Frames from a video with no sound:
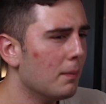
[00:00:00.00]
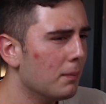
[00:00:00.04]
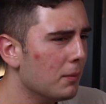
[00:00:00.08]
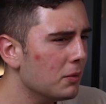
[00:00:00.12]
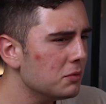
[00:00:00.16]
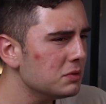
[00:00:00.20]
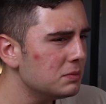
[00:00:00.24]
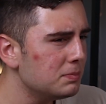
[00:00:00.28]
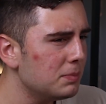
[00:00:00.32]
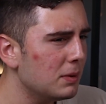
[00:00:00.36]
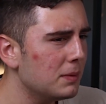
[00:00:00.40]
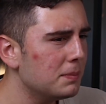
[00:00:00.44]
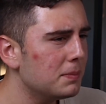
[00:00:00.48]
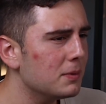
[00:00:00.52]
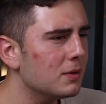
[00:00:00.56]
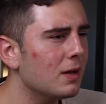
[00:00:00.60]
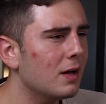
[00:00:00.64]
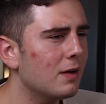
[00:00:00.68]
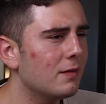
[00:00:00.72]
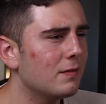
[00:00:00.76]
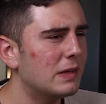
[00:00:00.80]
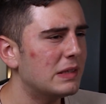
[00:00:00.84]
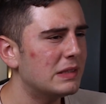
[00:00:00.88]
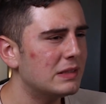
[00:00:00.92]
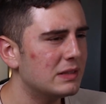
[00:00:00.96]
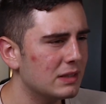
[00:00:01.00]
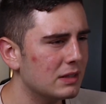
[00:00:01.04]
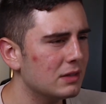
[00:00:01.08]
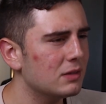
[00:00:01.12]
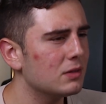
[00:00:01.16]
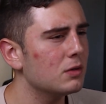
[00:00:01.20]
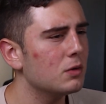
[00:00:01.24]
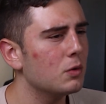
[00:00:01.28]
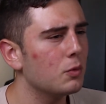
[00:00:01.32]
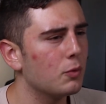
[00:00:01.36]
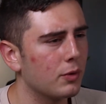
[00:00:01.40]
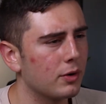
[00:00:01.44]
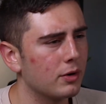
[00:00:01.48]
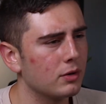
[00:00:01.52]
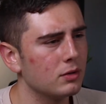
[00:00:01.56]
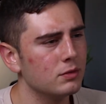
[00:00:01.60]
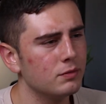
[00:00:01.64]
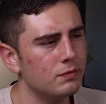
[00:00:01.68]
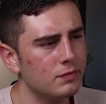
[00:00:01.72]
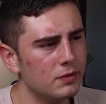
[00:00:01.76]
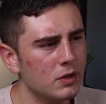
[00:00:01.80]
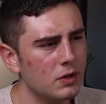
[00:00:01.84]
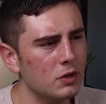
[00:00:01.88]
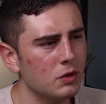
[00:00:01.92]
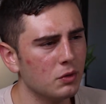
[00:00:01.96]
Most people have a single
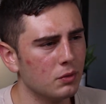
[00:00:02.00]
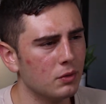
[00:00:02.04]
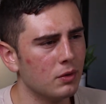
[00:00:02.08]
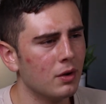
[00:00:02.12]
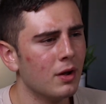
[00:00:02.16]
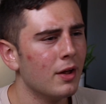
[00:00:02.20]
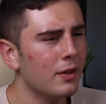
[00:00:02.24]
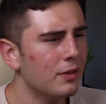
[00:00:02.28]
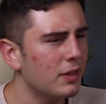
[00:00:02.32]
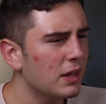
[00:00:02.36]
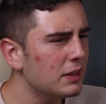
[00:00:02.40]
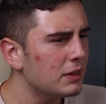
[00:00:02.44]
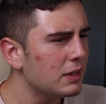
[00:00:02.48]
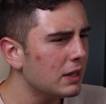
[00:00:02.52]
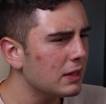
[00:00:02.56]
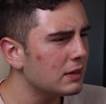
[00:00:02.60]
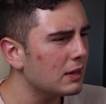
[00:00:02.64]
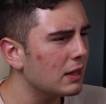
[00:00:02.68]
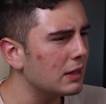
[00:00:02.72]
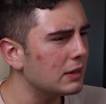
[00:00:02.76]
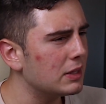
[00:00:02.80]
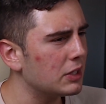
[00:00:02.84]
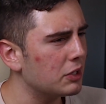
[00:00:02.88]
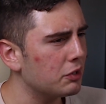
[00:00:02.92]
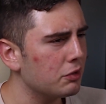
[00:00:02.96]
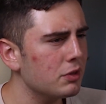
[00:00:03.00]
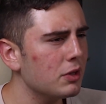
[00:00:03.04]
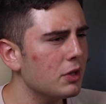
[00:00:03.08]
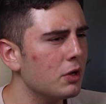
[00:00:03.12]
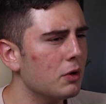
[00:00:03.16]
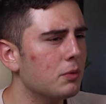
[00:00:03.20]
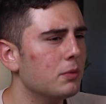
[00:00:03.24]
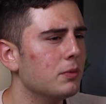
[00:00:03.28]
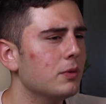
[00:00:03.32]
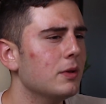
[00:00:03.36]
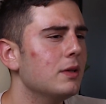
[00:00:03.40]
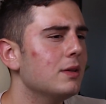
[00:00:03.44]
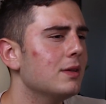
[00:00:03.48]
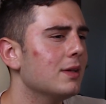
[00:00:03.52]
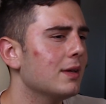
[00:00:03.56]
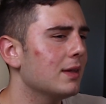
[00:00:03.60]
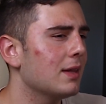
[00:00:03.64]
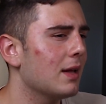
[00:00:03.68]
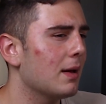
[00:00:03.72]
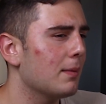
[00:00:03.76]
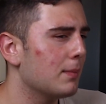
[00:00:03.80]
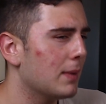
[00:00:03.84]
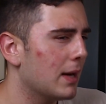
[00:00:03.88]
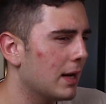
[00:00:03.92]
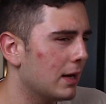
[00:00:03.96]
worldview. They think that they're the only thing
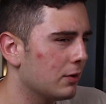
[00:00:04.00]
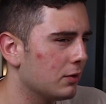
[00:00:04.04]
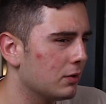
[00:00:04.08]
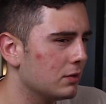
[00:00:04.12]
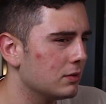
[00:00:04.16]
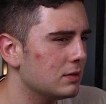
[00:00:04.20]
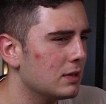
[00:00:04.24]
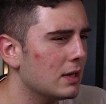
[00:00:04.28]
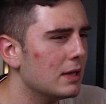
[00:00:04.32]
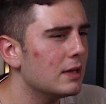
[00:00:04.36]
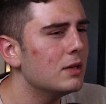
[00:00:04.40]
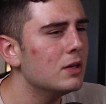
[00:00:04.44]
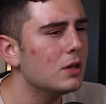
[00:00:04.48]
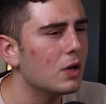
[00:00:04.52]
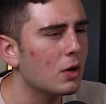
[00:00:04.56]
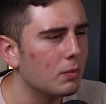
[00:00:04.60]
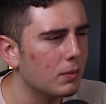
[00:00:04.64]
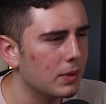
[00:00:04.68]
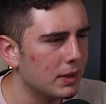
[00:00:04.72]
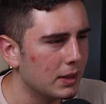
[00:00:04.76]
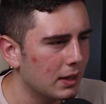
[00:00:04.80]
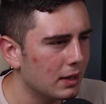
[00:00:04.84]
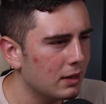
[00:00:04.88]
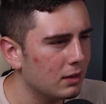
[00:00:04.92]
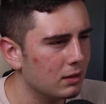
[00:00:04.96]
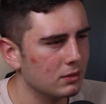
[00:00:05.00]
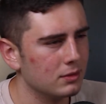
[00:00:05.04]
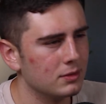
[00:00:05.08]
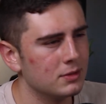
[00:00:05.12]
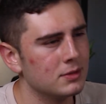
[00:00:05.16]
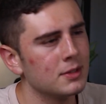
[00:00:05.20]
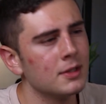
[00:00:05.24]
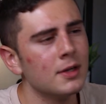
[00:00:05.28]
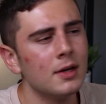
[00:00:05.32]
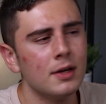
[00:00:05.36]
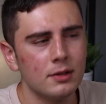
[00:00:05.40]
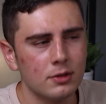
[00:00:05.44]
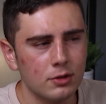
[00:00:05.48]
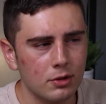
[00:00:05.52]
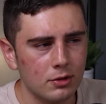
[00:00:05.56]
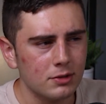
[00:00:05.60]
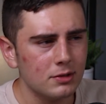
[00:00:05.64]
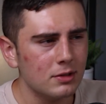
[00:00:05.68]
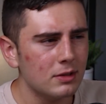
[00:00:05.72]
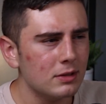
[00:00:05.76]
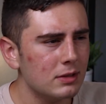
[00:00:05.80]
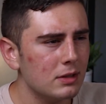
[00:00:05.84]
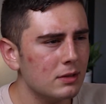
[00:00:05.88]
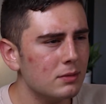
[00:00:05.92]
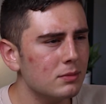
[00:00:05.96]
that matters and no one else.
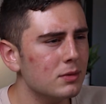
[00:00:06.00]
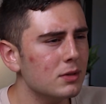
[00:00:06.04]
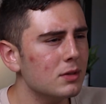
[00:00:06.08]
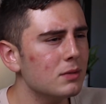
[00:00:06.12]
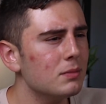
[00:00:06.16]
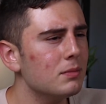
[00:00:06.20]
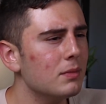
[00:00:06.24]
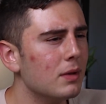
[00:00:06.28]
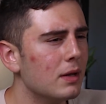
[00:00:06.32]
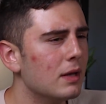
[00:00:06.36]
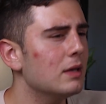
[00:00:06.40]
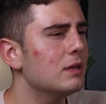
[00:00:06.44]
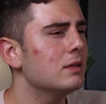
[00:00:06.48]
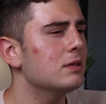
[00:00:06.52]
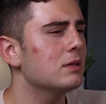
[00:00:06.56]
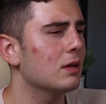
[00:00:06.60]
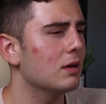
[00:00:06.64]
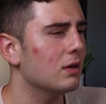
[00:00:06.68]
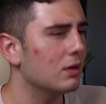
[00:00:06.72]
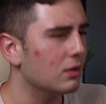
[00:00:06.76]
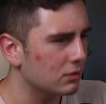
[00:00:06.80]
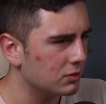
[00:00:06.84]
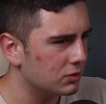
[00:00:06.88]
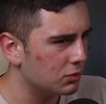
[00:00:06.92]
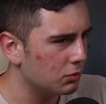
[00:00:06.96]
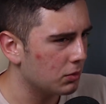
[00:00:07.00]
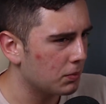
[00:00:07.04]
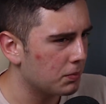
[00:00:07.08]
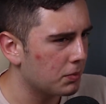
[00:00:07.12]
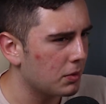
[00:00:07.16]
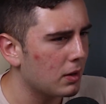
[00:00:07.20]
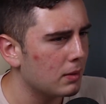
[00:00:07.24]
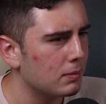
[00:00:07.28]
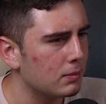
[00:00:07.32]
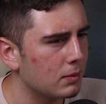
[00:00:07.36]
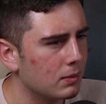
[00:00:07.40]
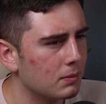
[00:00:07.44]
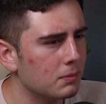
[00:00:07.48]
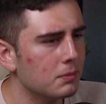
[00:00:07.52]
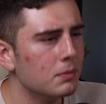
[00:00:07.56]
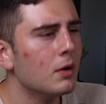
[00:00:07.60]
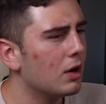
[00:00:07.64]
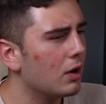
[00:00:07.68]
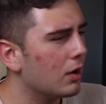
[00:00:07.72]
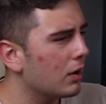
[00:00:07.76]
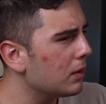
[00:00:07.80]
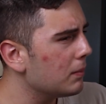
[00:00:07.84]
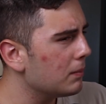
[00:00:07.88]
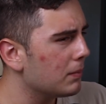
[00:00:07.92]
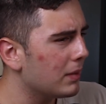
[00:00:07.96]
Narcissism is also a problem.
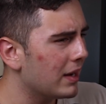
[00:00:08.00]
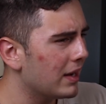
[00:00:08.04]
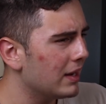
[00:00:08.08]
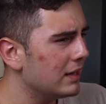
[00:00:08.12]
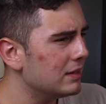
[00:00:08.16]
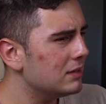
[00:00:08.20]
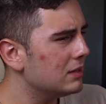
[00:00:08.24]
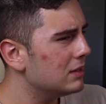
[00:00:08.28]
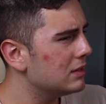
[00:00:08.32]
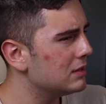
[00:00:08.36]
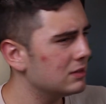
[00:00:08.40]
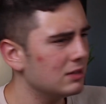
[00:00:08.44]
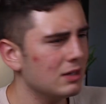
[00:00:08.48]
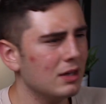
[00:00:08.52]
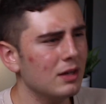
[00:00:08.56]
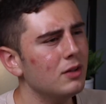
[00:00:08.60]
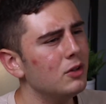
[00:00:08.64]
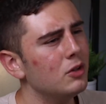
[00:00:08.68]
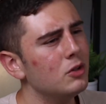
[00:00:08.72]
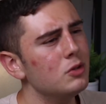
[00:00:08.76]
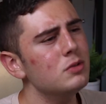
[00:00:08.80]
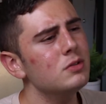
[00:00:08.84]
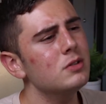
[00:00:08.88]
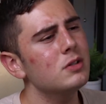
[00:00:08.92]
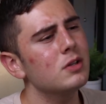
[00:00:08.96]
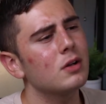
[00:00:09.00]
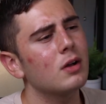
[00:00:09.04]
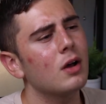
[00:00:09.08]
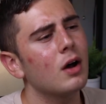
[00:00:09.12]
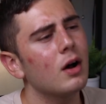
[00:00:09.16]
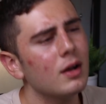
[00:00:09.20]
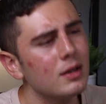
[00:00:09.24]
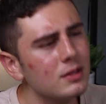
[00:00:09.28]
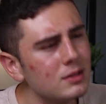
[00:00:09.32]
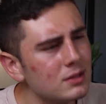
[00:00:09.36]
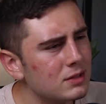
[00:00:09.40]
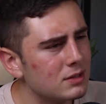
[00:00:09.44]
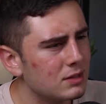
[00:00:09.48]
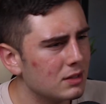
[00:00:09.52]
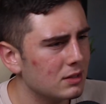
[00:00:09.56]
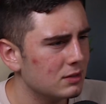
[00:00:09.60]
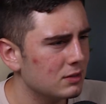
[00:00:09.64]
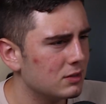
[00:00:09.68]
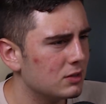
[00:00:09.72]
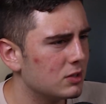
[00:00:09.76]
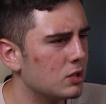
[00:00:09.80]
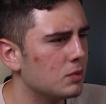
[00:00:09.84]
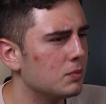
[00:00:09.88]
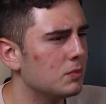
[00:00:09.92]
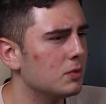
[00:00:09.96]
Our mind is not used to
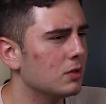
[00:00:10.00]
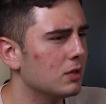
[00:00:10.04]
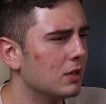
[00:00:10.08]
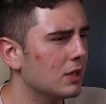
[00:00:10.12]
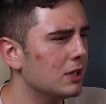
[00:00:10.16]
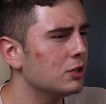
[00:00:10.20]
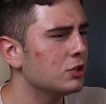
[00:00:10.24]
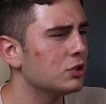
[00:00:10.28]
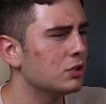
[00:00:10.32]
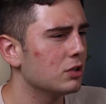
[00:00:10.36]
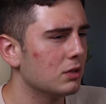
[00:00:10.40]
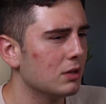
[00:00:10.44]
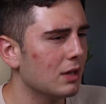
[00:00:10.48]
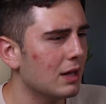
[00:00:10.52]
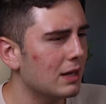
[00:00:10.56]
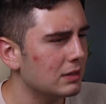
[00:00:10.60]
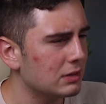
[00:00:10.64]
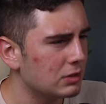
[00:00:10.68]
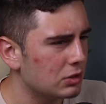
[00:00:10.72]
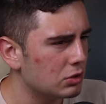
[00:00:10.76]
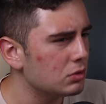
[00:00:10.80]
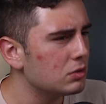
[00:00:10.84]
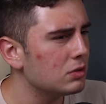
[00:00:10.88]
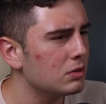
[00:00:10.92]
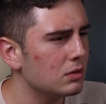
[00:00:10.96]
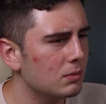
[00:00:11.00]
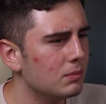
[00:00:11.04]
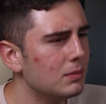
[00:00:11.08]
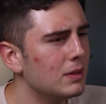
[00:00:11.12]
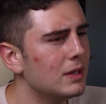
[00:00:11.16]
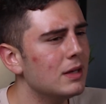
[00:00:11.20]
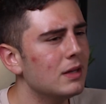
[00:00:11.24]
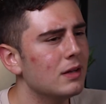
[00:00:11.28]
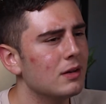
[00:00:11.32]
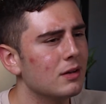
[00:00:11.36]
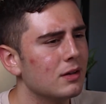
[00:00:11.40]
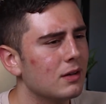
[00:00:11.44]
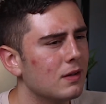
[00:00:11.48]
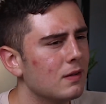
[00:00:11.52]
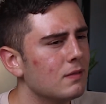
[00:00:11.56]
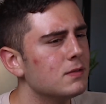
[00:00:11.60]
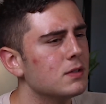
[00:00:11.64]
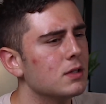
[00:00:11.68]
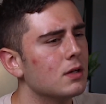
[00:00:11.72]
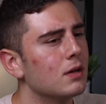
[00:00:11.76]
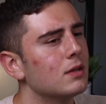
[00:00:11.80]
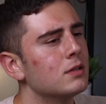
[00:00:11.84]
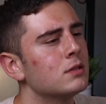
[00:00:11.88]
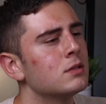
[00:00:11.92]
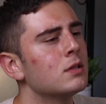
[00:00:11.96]
constant stimulation that social media
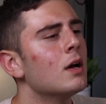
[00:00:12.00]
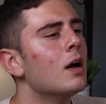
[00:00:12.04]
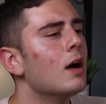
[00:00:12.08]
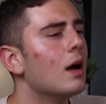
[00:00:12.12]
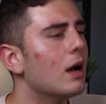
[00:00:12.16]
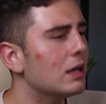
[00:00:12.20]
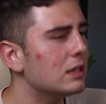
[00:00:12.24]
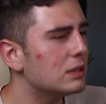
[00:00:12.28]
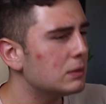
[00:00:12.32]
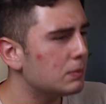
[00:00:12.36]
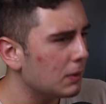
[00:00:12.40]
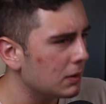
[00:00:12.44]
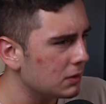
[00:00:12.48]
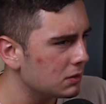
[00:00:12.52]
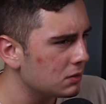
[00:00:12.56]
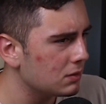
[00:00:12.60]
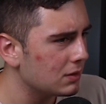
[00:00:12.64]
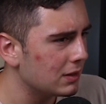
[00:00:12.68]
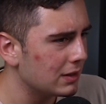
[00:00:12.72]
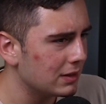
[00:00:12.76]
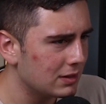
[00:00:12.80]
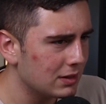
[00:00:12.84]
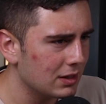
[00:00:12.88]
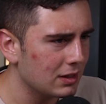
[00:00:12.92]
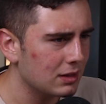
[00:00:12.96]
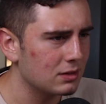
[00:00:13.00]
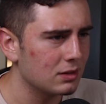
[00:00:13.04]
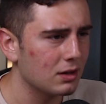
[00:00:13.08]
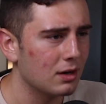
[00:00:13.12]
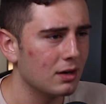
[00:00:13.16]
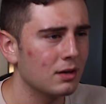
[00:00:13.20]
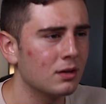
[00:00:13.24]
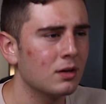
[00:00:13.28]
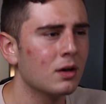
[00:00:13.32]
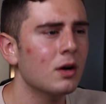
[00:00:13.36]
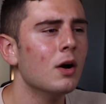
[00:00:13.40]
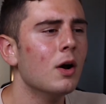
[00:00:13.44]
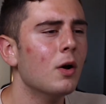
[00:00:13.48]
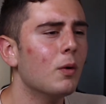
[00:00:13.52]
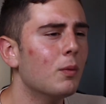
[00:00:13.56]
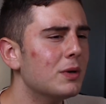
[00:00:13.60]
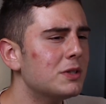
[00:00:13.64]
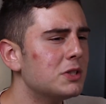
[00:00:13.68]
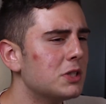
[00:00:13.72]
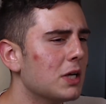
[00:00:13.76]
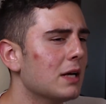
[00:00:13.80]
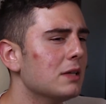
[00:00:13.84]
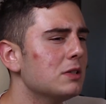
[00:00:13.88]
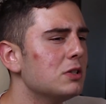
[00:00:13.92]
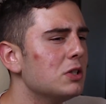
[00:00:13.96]
gives us, especially TikTok,
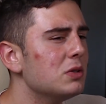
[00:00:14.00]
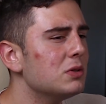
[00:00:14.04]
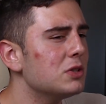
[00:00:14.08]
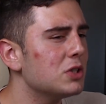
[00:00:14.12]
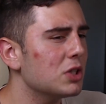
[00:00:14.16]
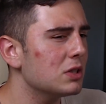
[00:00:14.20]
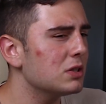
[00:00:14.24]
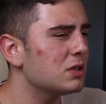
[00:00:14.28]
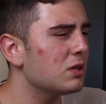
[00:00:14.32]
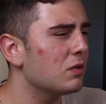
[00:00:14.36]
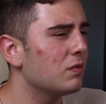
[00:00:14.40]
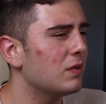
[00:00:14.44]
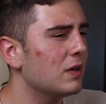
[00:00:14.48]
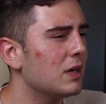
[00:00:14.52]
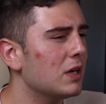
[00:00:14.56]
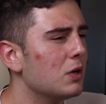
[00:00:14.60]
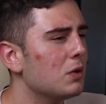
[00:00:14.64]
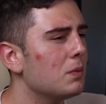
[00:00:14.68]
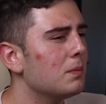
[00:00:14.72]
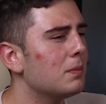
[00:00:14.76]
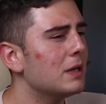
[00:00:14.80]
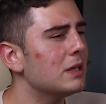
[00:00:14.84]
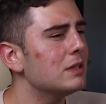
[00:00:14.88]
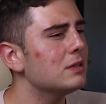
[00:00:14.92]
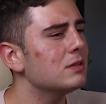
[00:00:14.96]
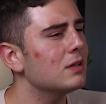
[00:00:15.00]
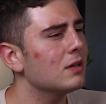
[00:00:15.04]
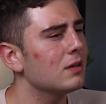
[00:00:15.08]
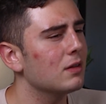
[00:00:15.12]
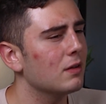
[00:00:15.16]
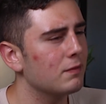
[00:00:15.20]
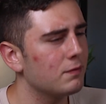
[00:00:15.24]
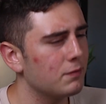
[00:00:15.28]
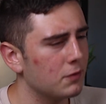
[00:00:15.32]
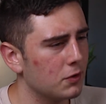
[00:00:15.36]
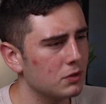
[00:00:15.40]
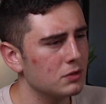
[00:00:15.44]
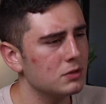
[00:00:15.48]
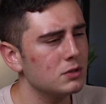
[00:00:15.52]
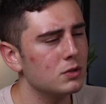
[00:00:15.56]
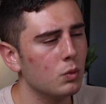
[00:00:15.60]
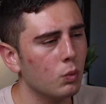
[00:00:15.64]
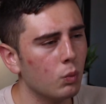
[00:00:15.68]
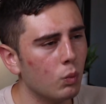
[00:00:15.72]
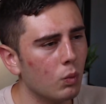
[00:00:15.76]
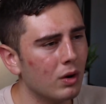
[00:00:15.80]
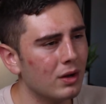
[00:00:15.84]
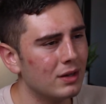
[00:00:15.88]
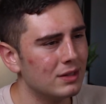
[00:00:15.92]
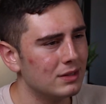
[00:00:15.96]
which has you judge a video based on the
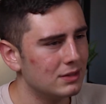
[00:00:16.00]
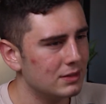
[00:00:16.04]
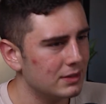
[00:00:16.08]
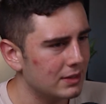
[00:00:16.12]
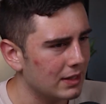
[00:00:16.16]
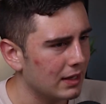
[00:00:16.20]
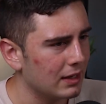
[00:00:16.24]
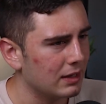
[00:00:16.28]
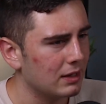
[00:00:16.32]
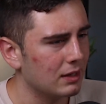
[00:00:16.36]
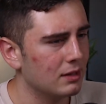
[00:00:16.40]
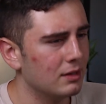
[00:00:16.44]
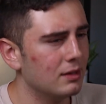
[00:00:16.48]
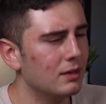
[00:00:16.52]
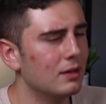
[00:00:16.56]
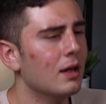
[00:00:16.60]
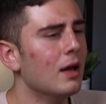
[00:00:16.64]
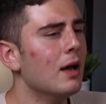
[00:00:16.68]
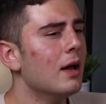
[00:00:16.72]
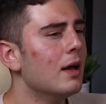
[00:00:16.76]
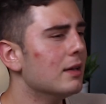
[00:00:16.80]
first 1 second.